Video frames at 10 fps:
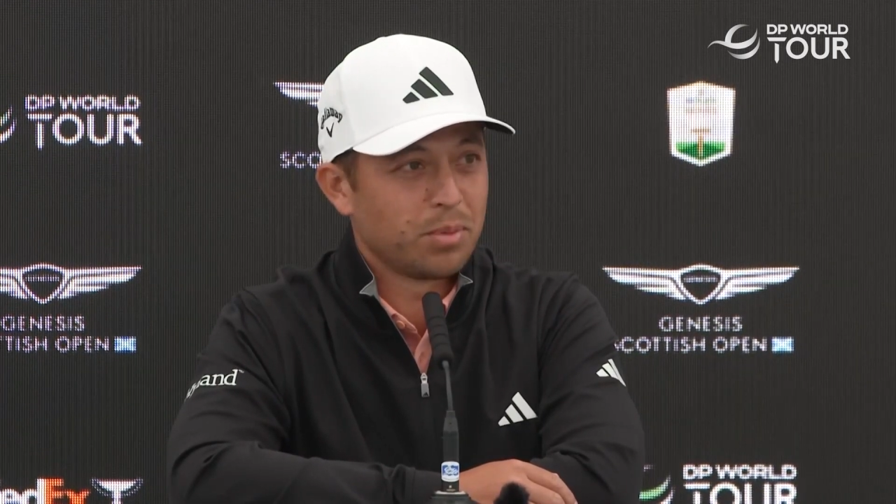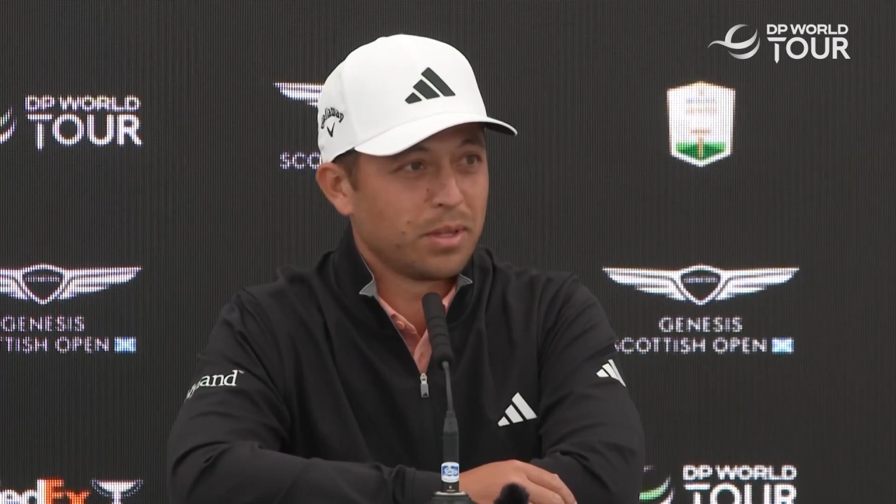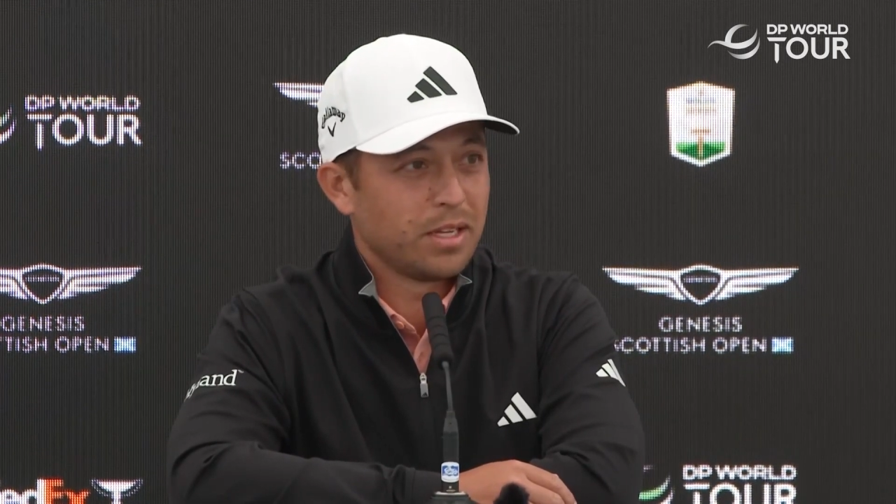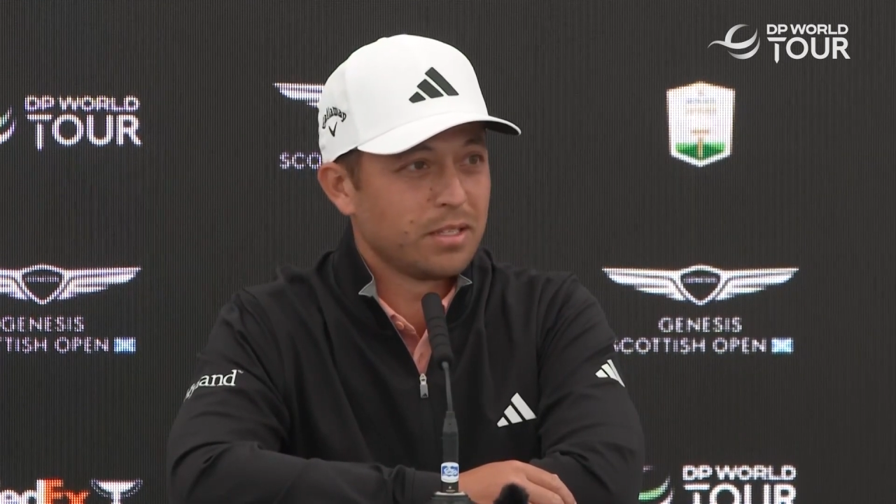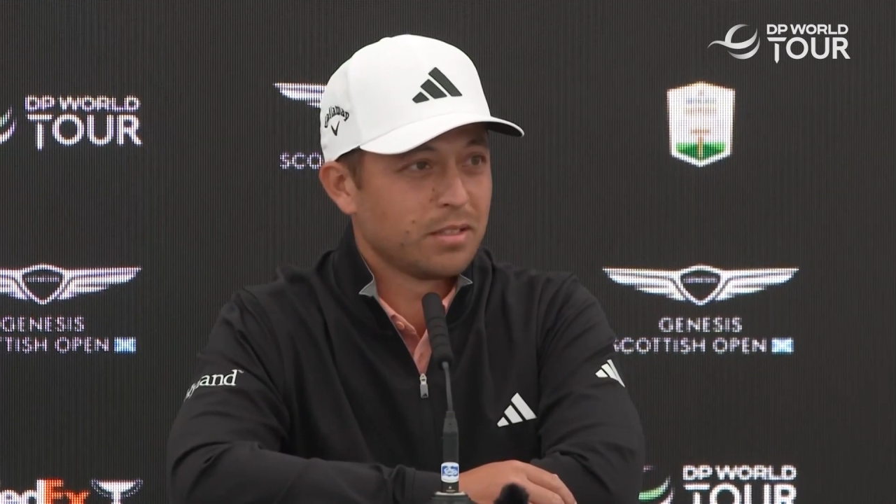
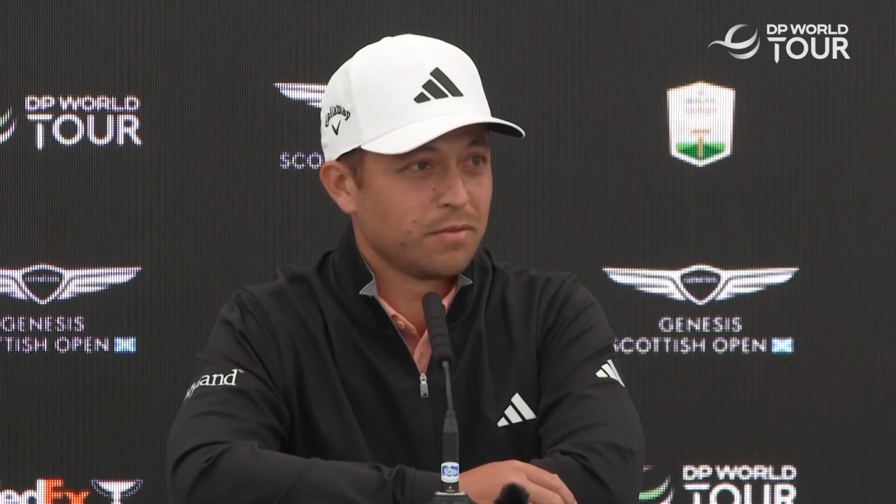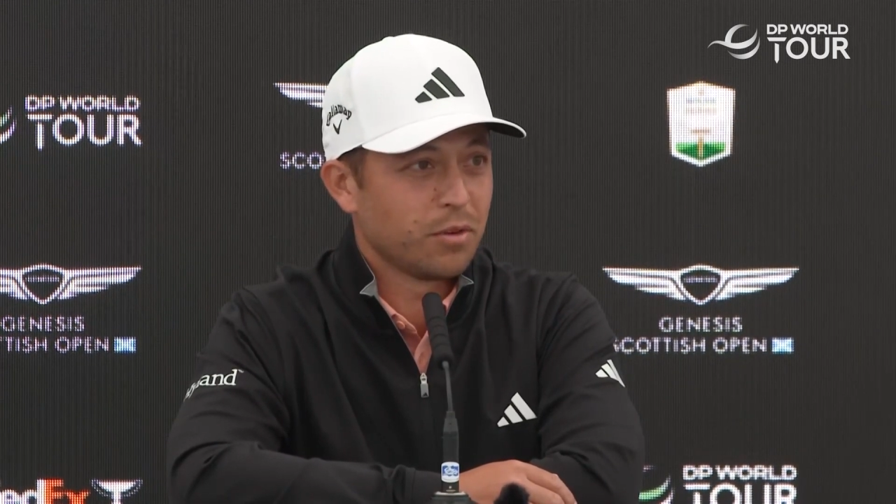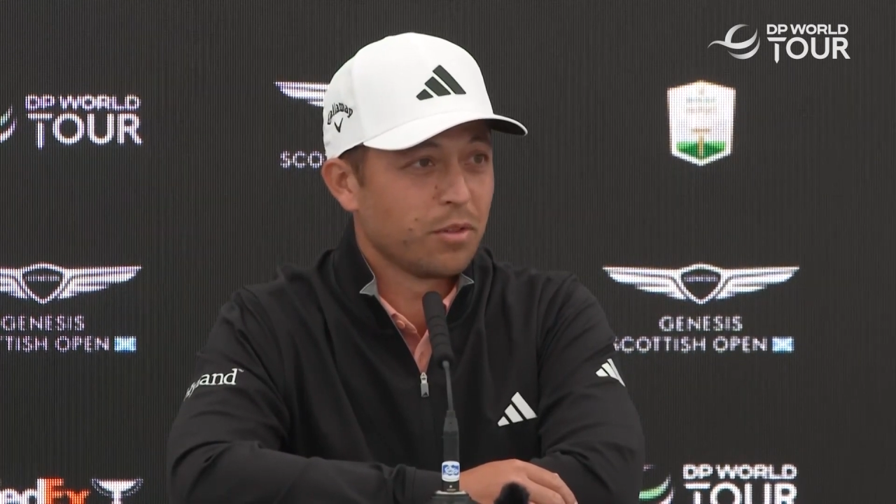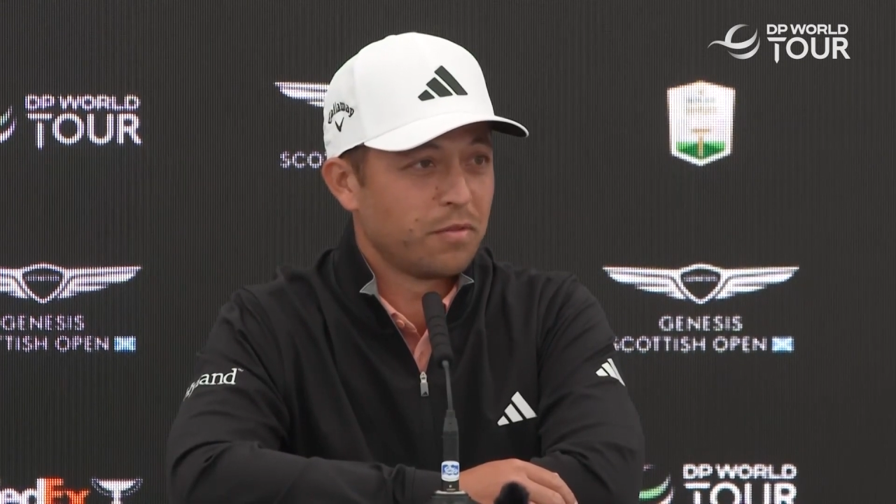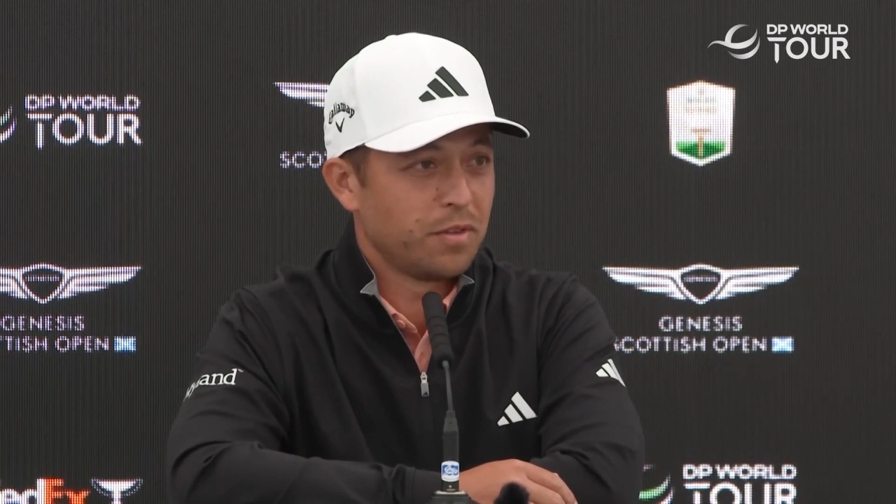place
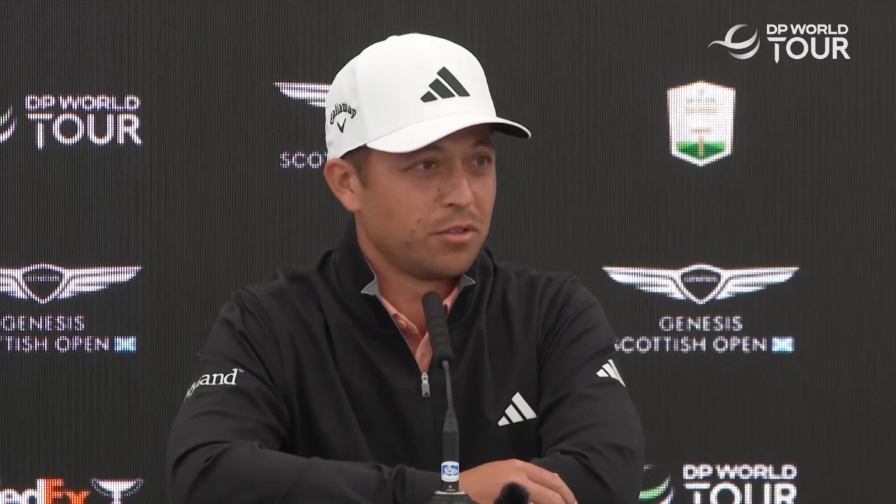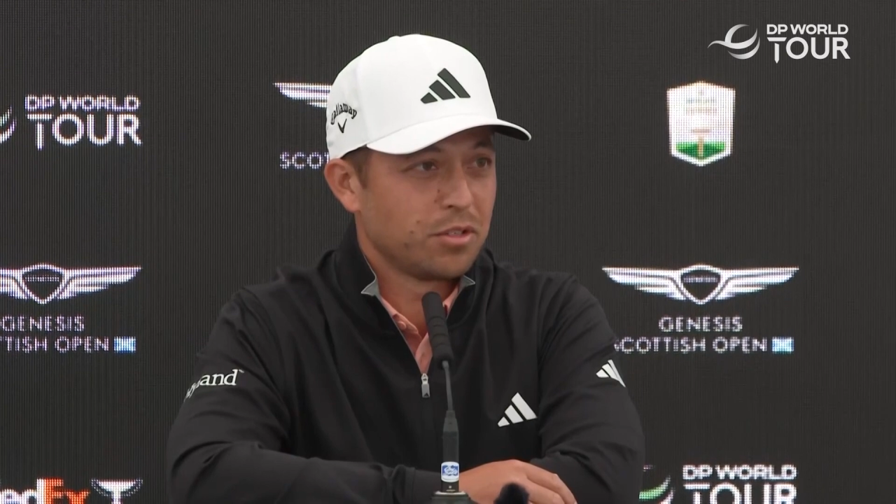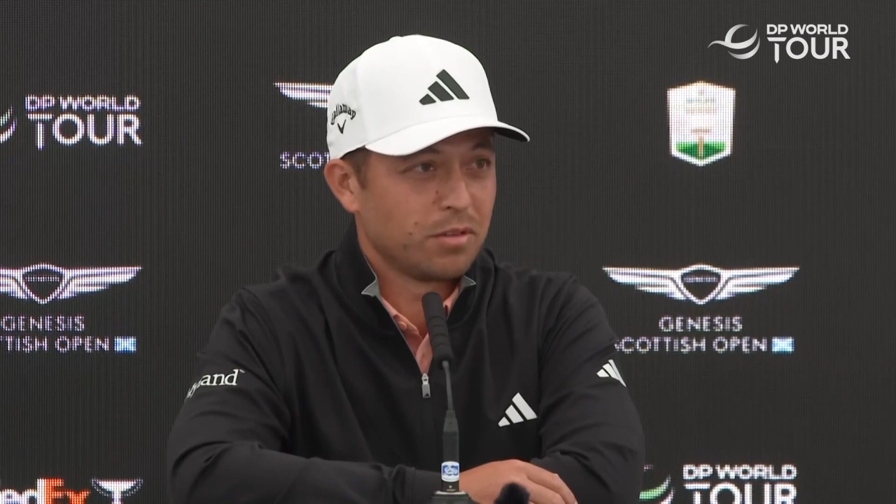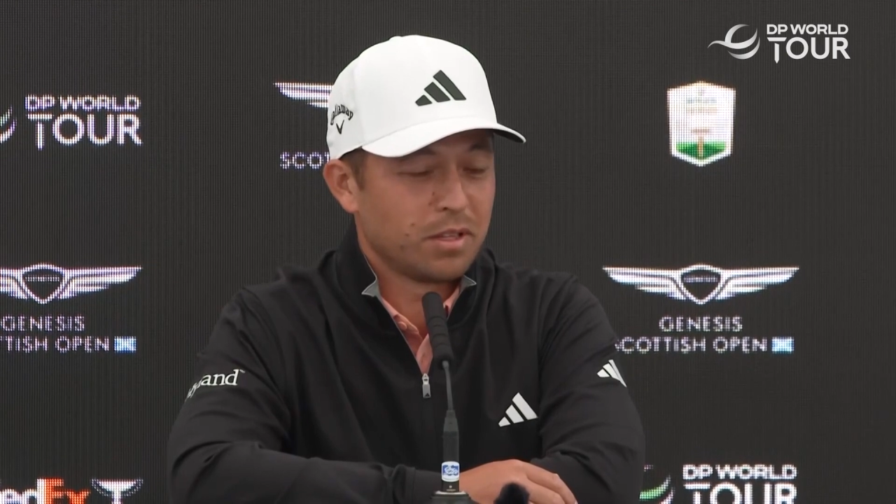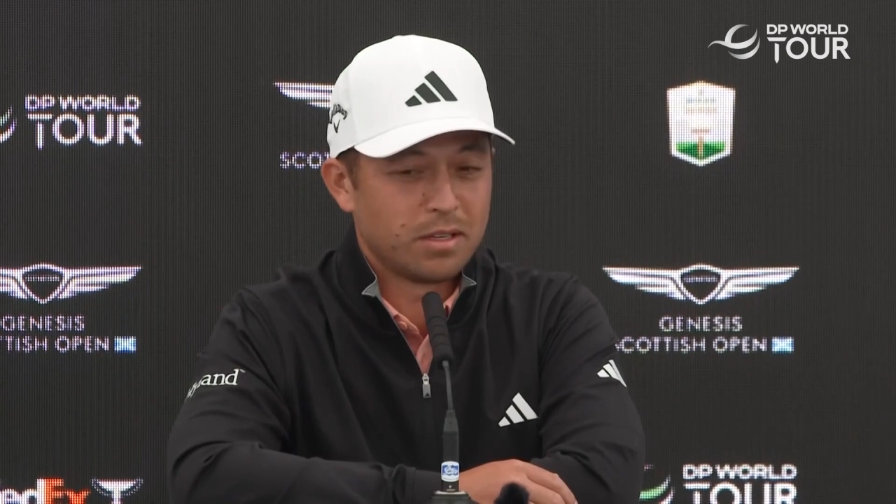for the
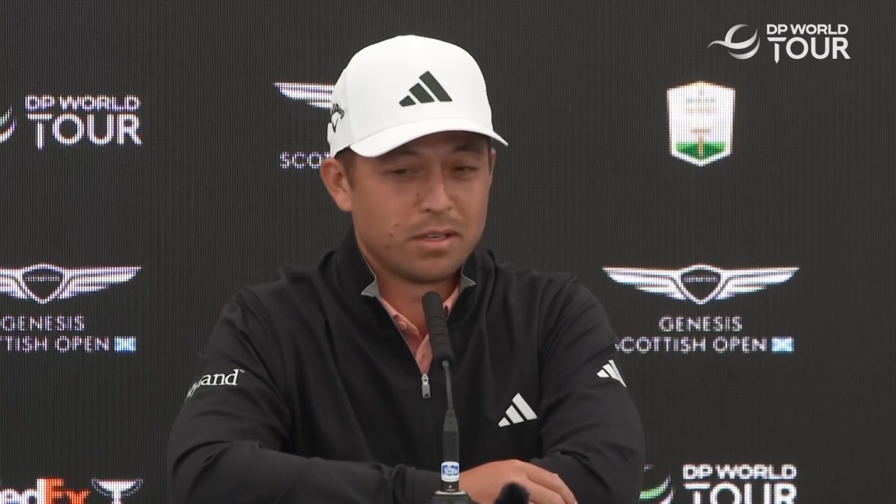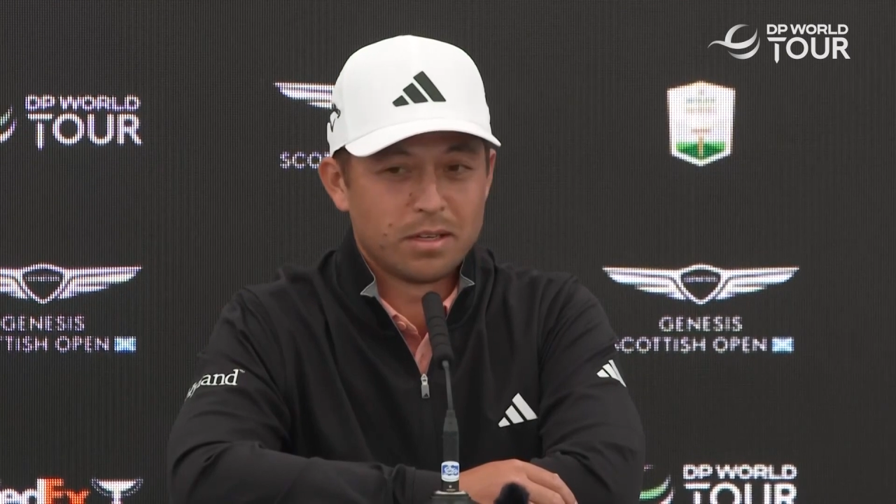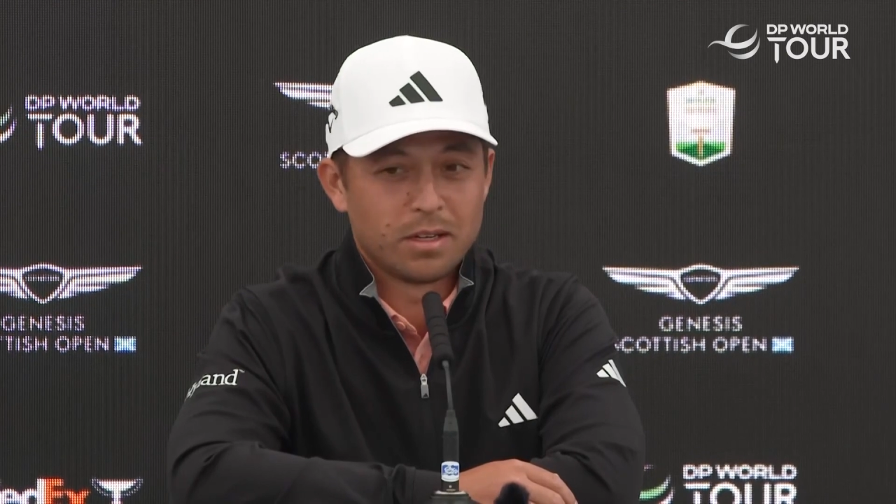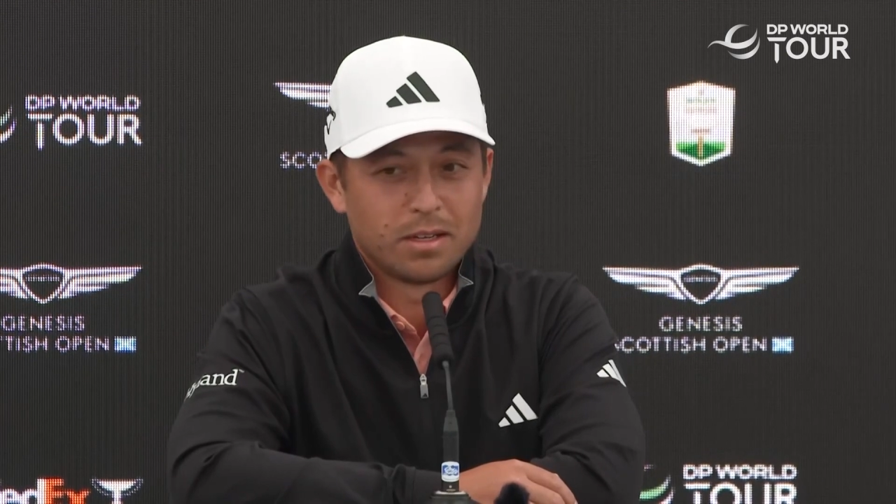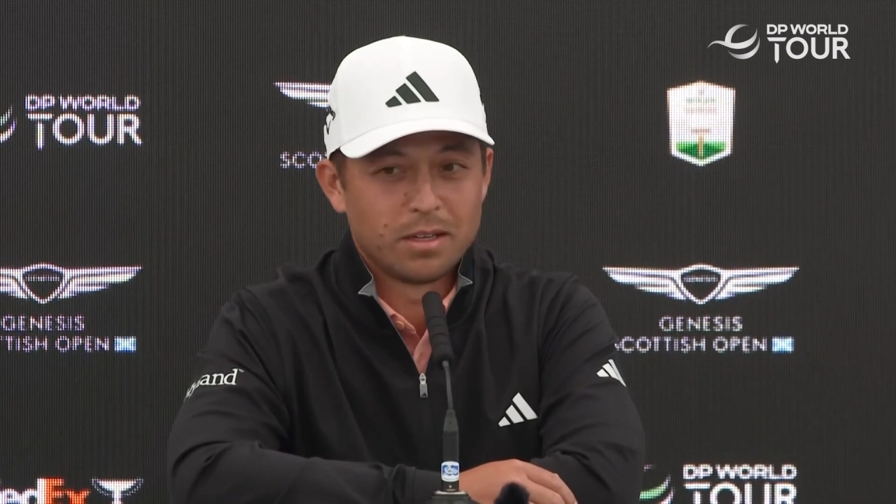future, then